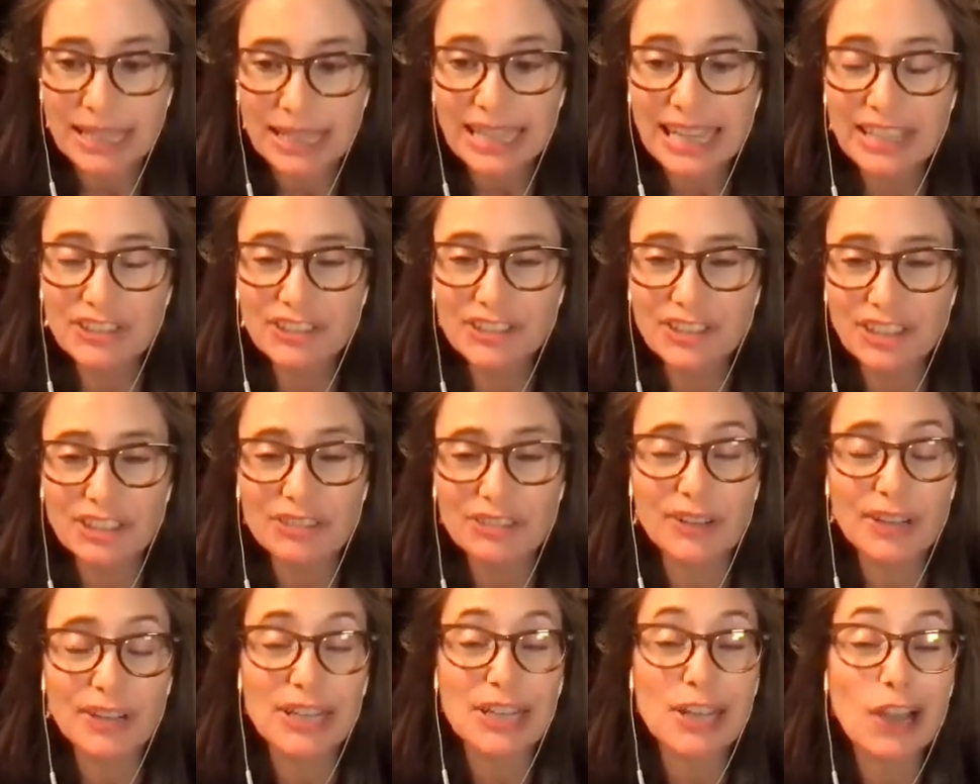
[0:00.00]
It's
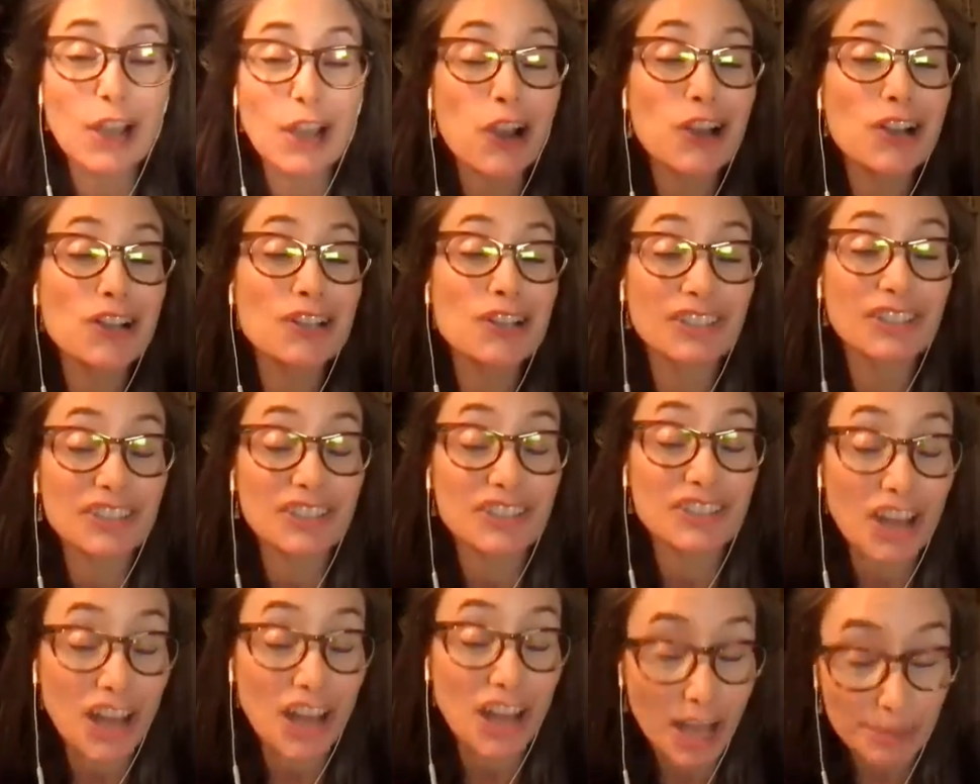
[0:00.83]
just very hard to
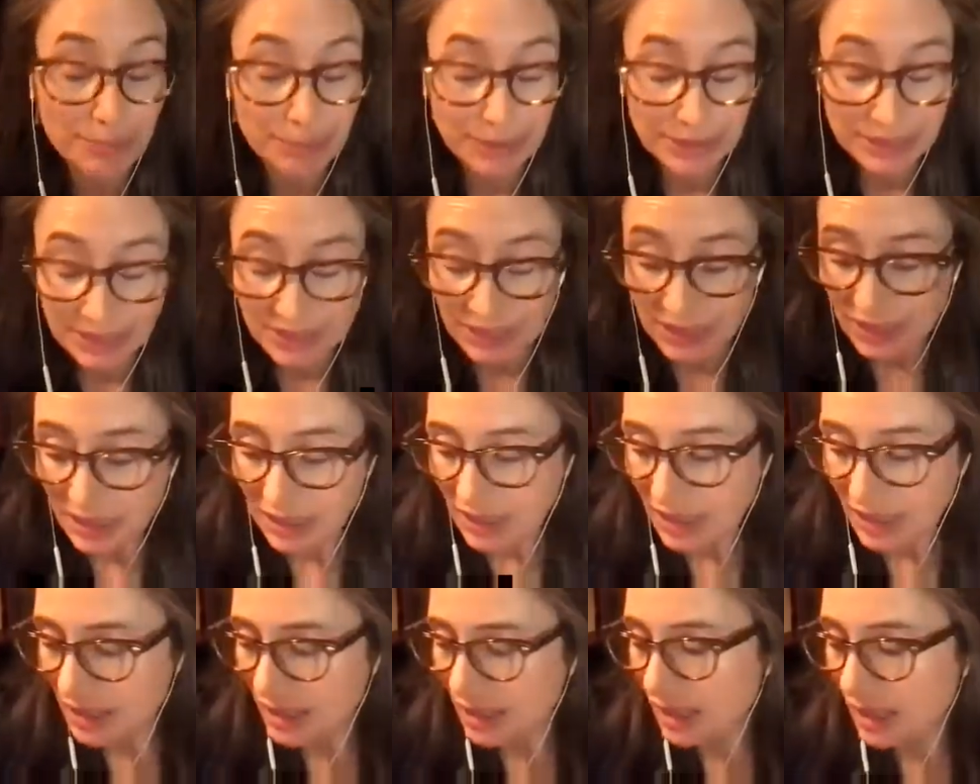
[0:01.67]
stop
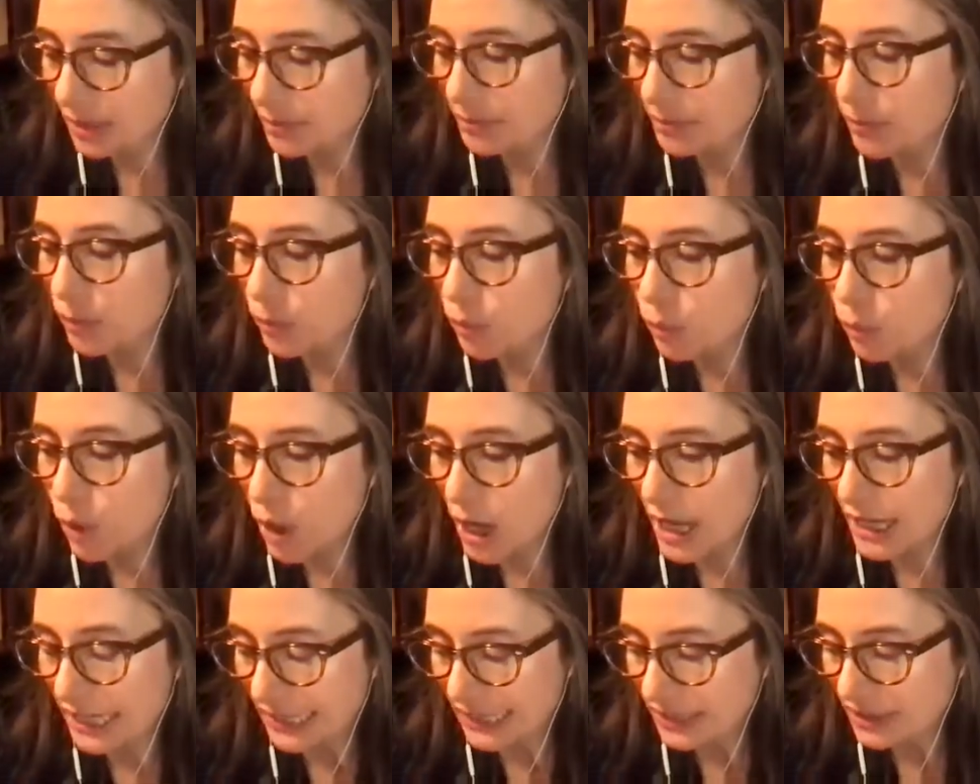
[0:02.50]

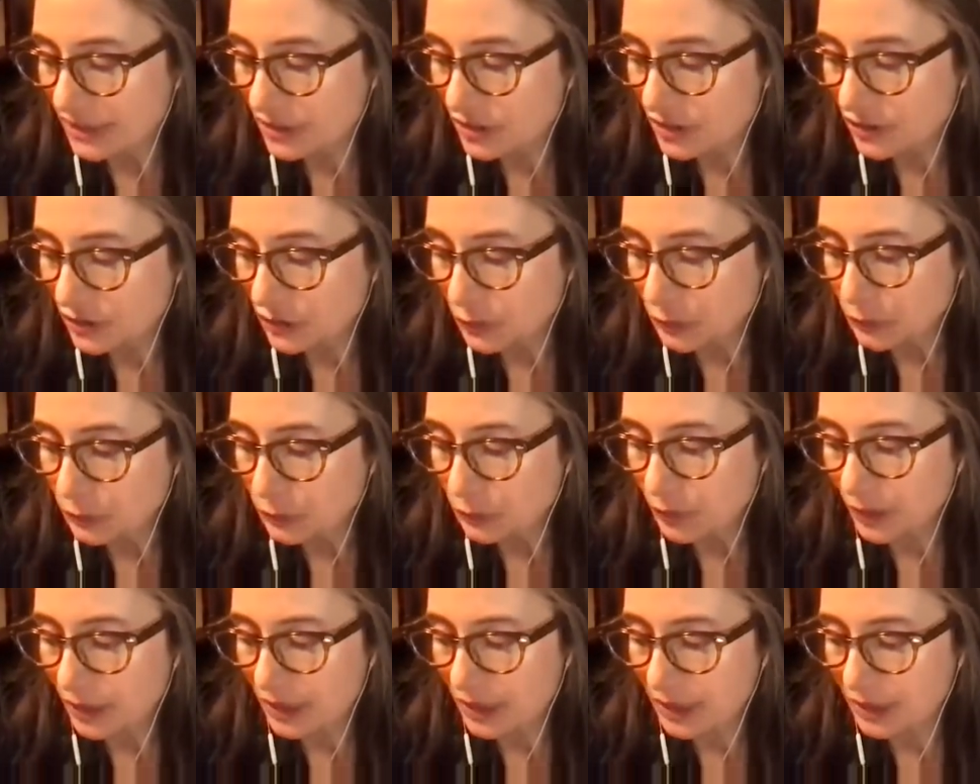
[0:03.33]
wanting
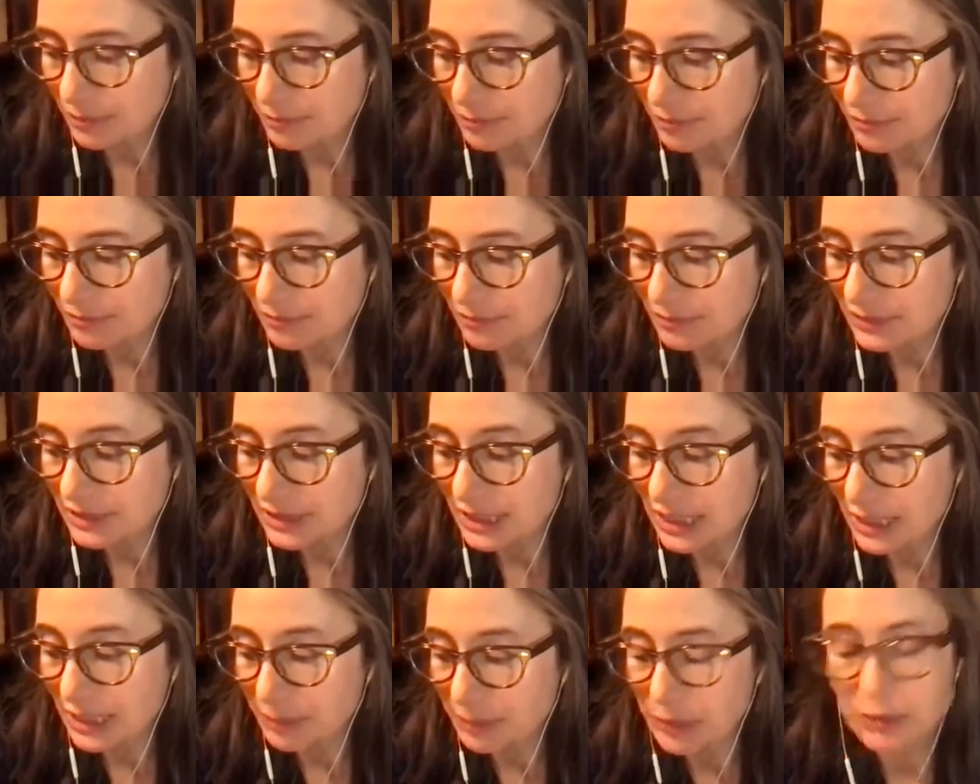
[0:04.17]
to
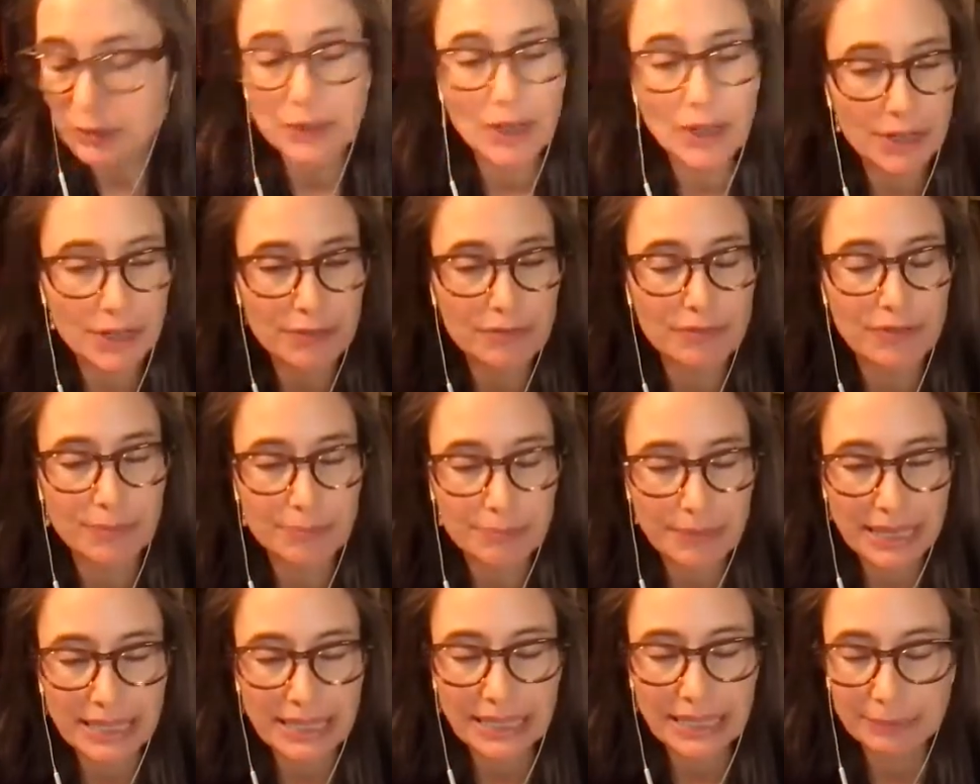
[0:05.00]
keep your daughter from
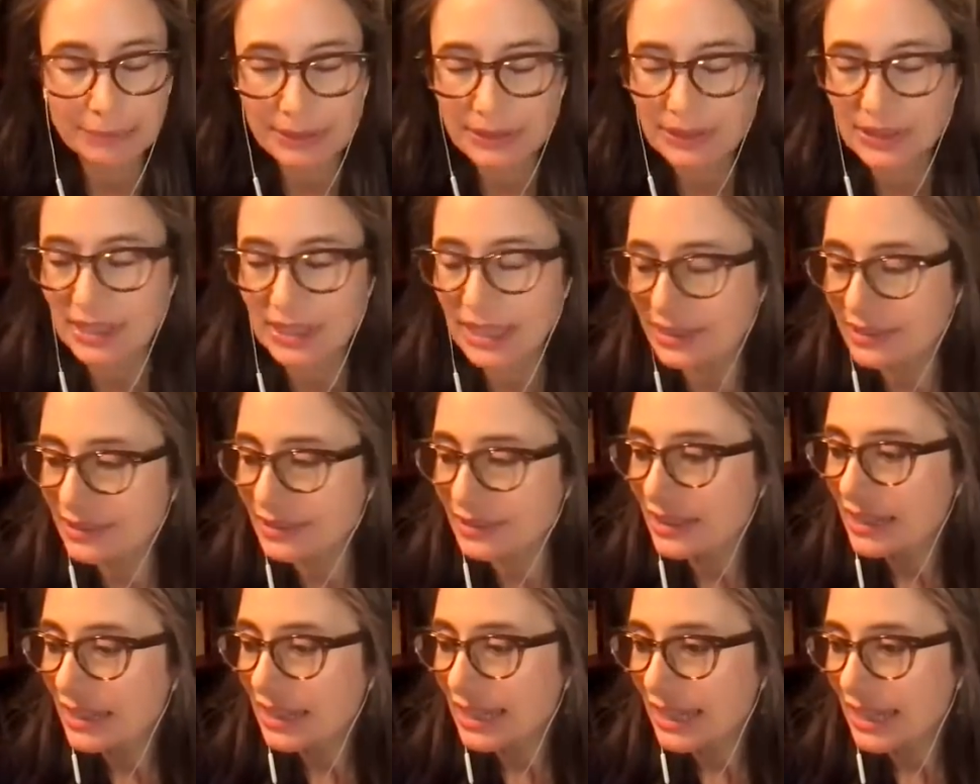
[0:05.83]
making mistakes.